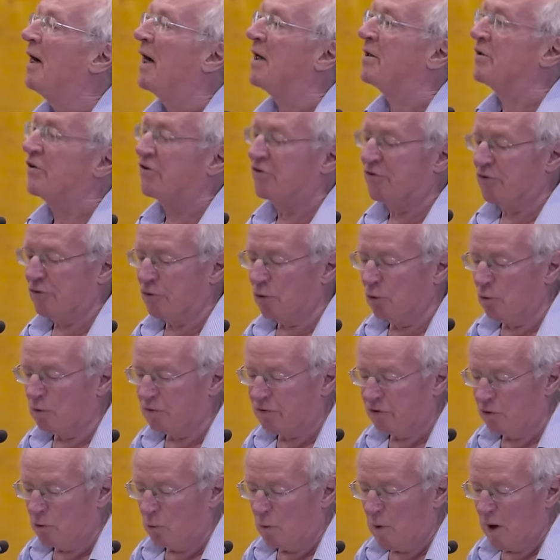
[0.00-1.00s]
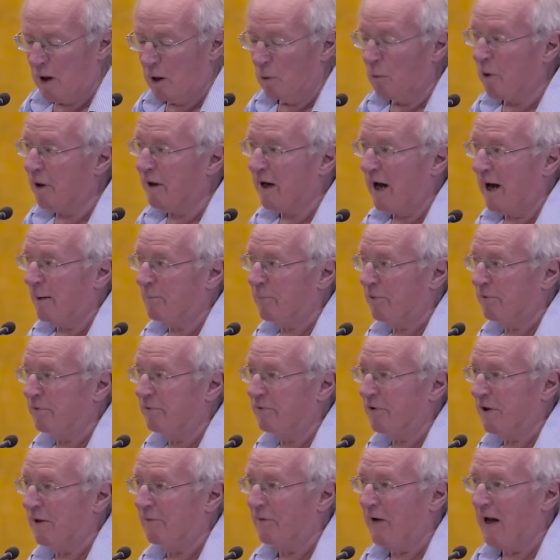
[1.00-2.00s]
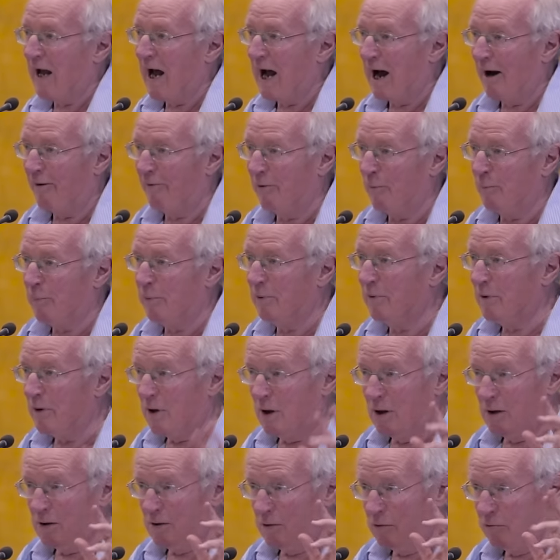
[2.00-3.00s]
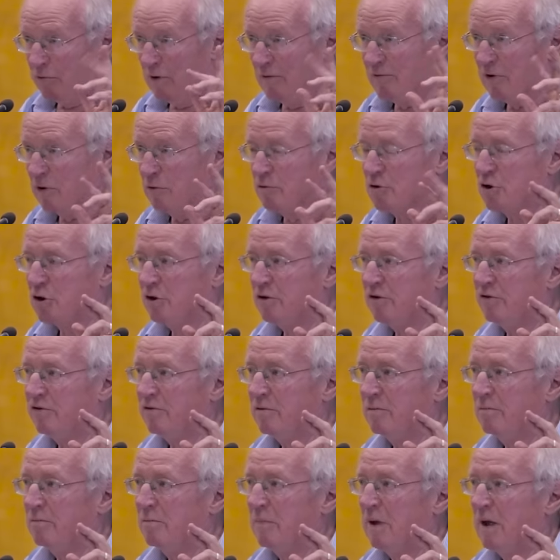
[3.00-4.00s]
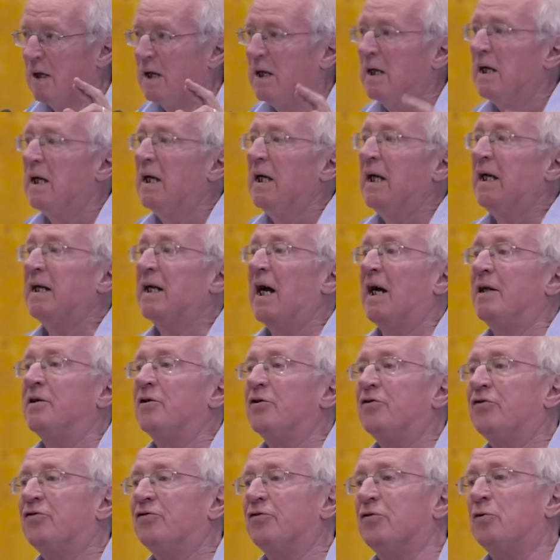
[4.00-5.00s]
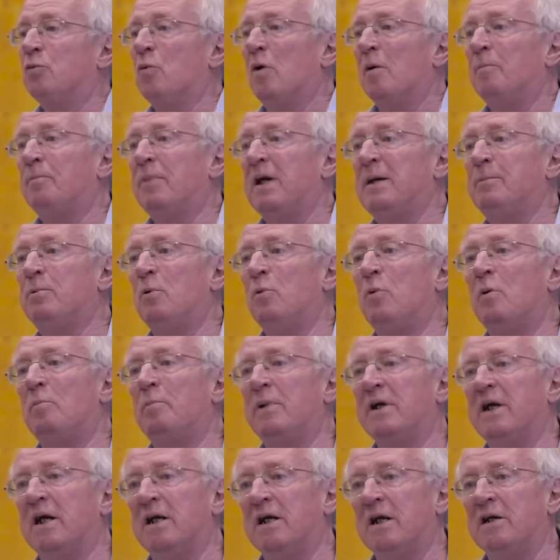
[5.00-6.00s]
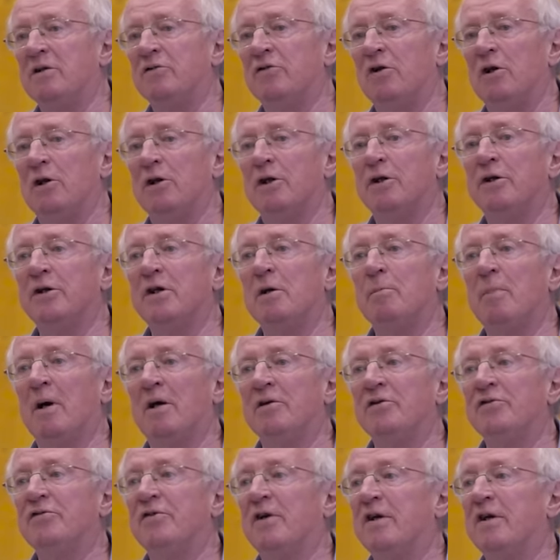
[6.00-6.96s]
understood all too well what happened in the Arab revolutions. It understood what people were beginning to learn about